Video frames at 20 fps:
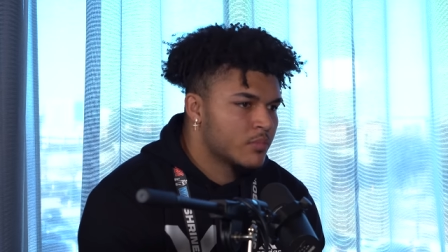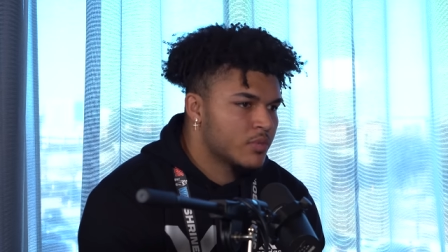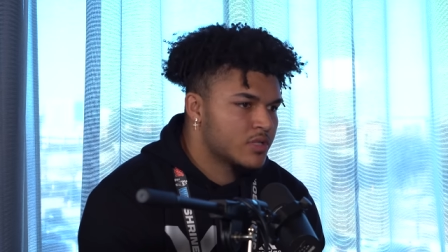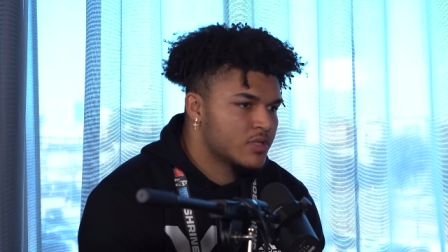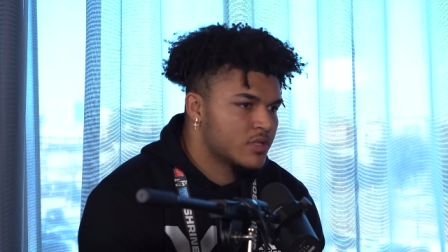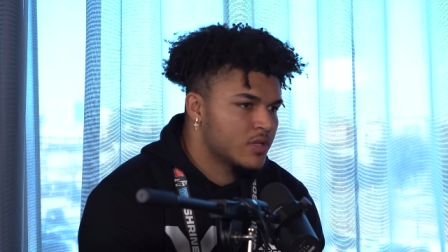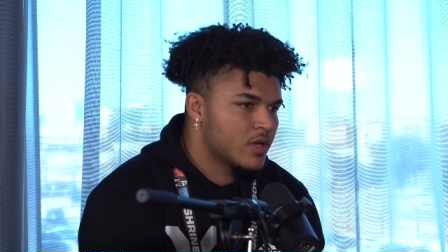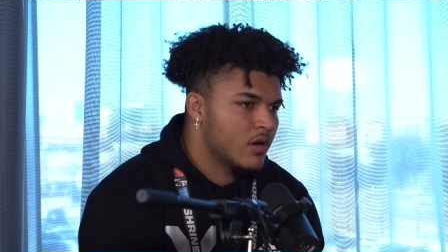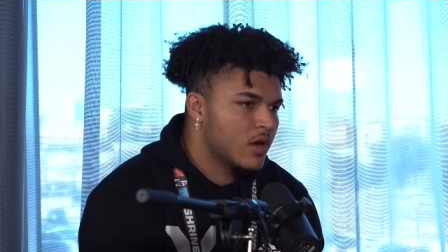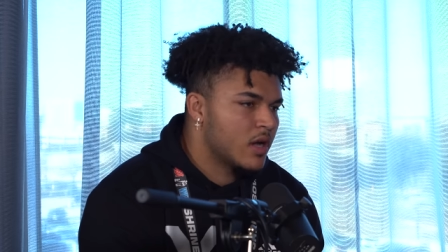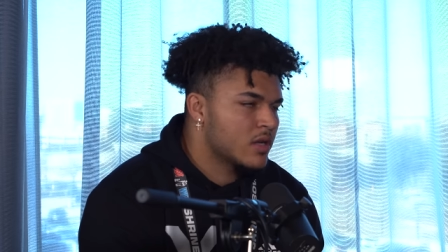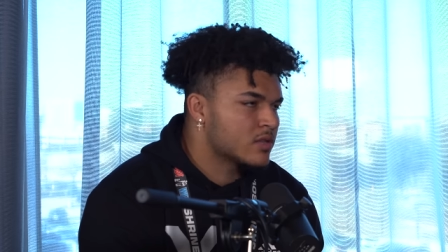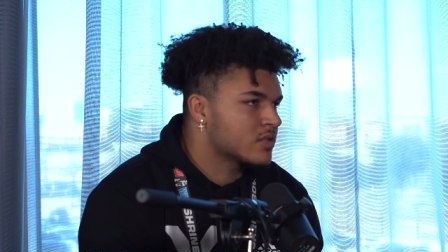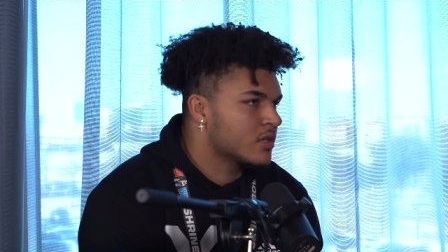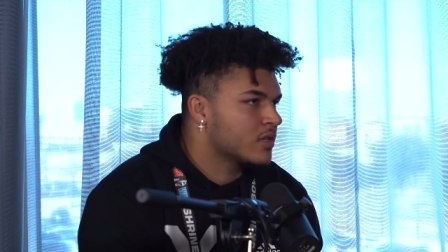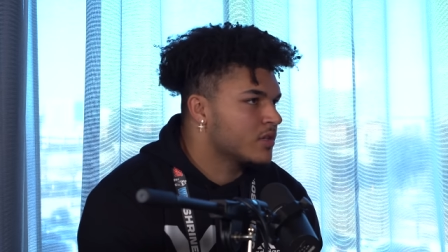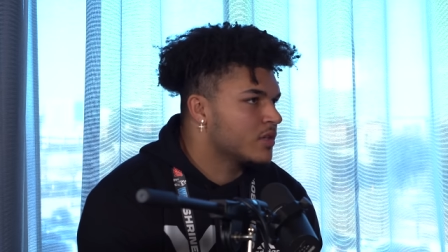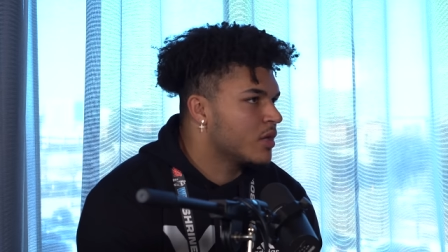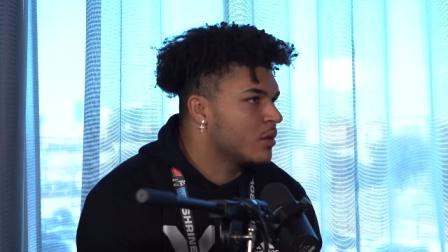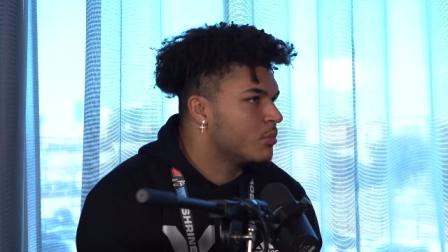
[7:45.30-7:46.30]
but you know
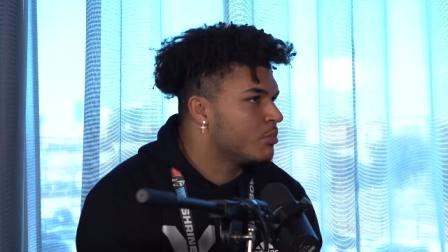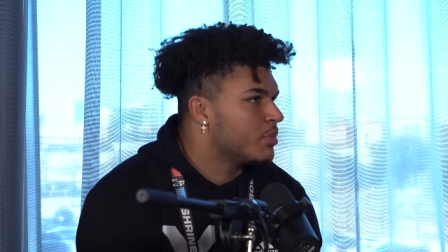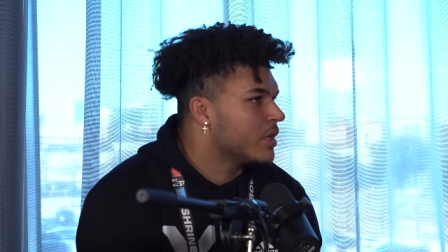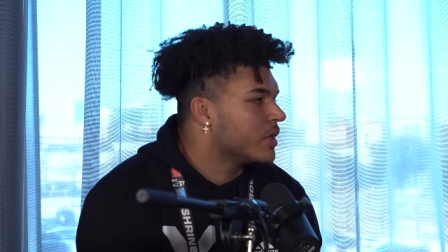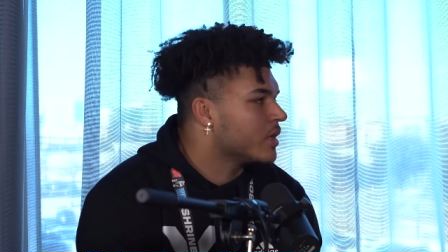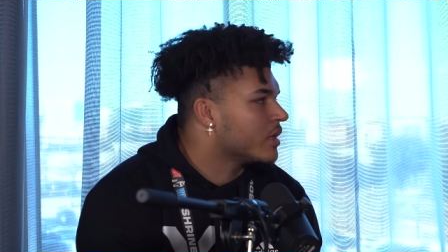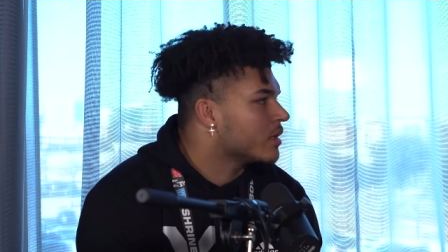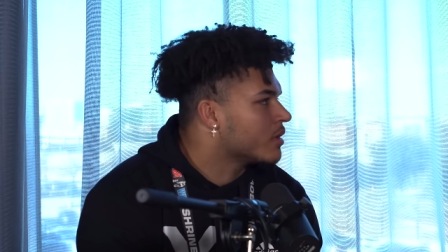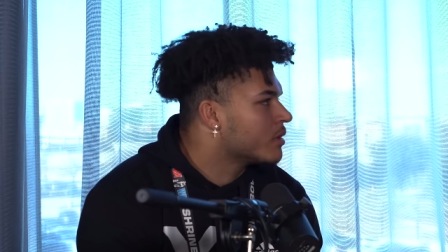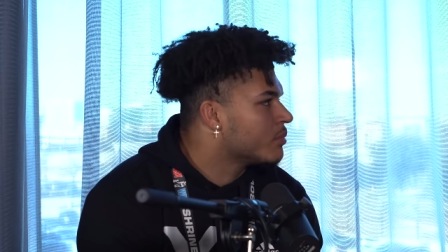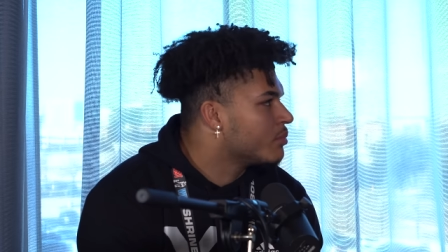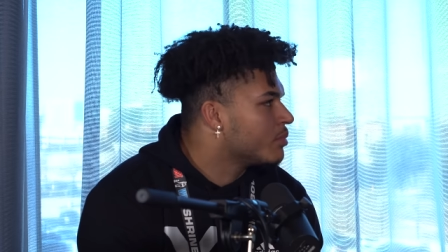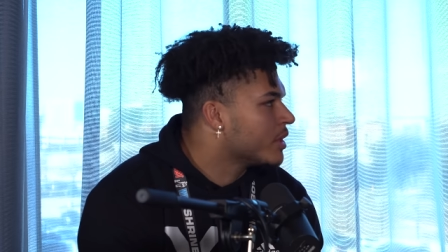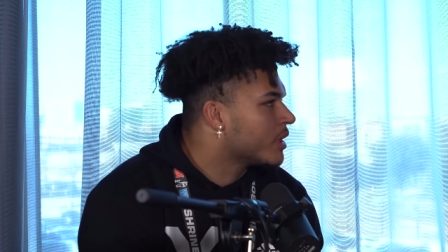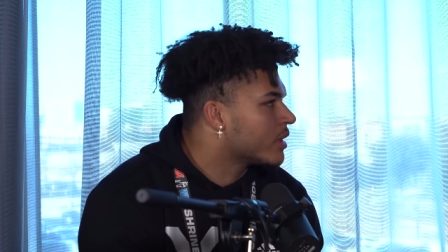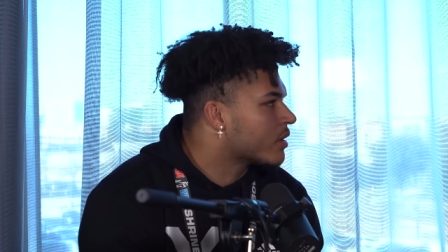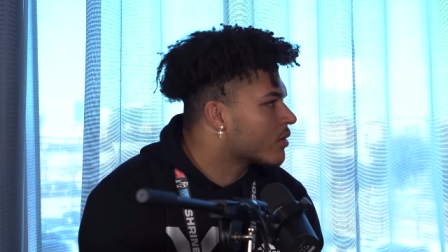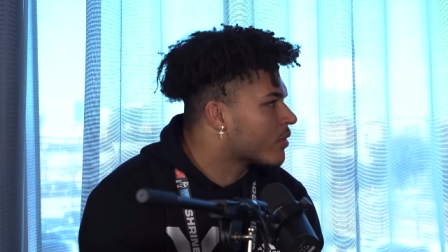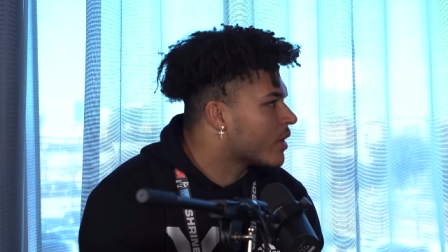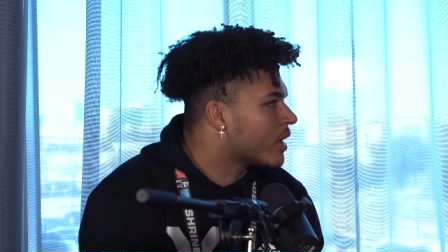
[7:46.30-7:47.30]
also you know being
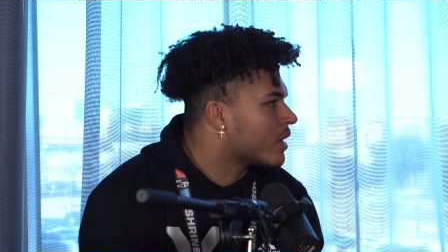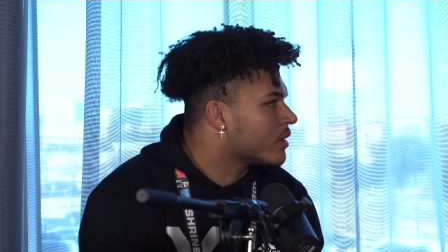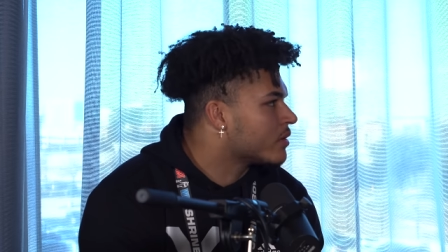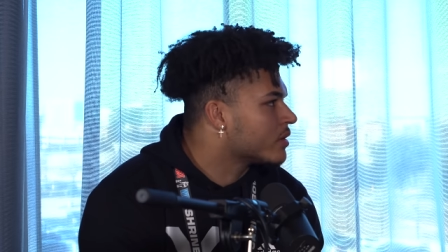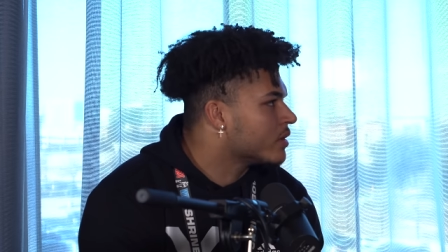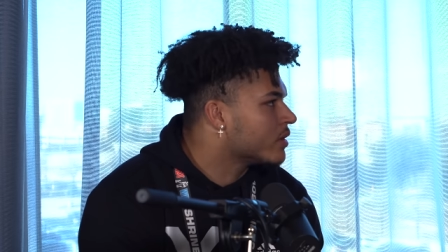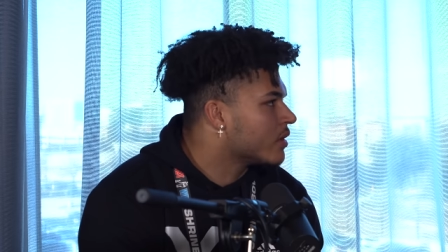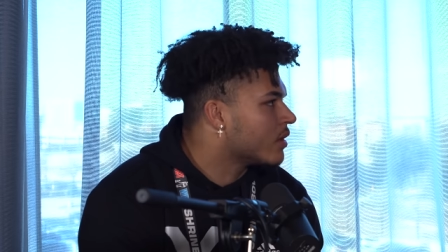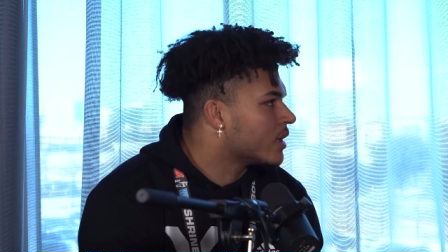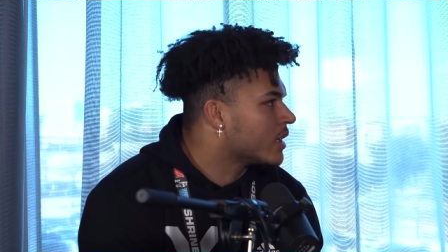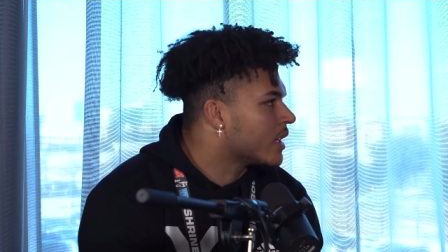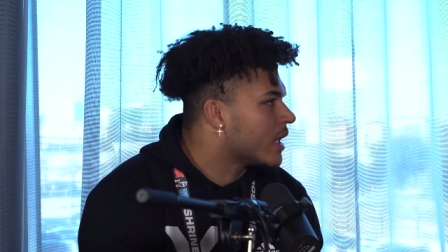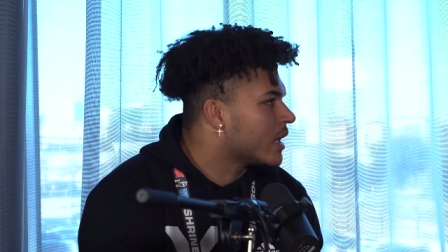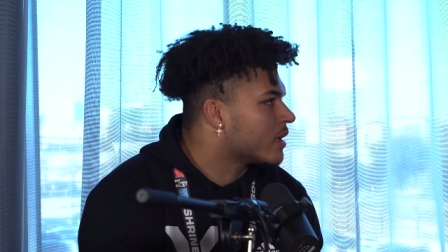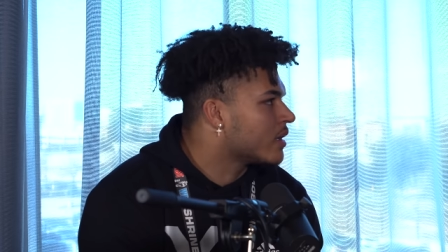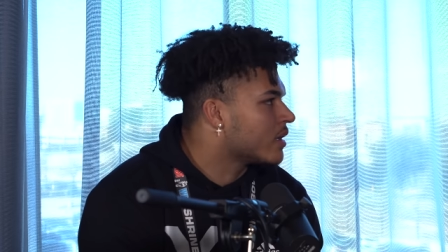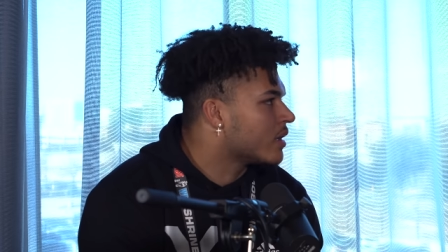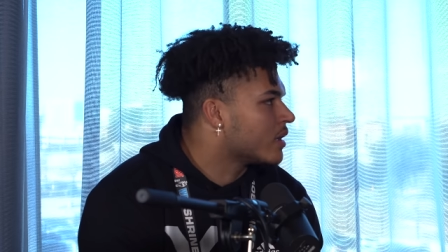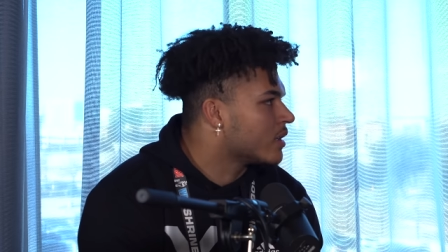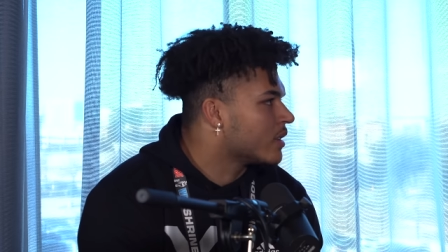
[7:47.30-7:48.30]
being around you know a
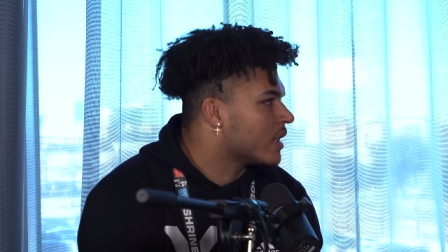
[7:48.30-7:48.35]
lot of